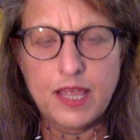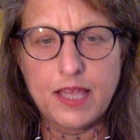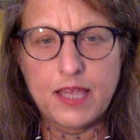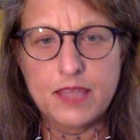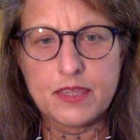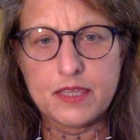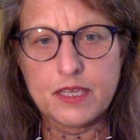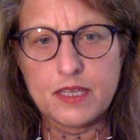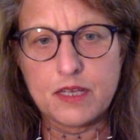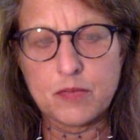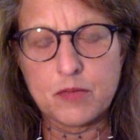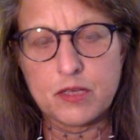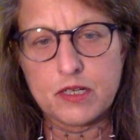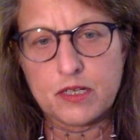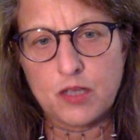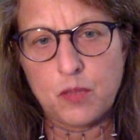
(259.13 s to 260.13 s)
And then I'm
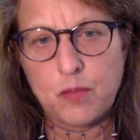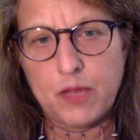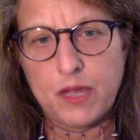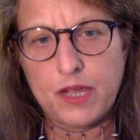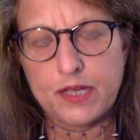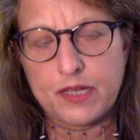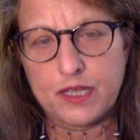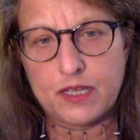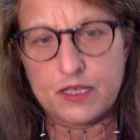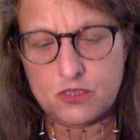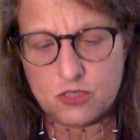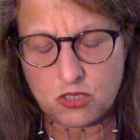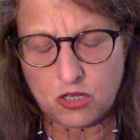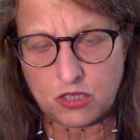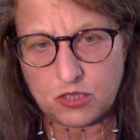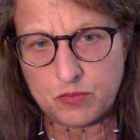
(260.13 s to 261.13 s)
going to come back and
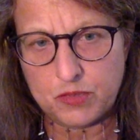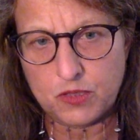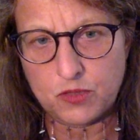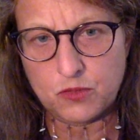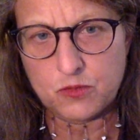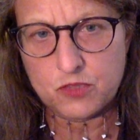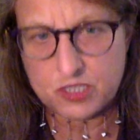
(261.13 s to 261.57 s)
talk about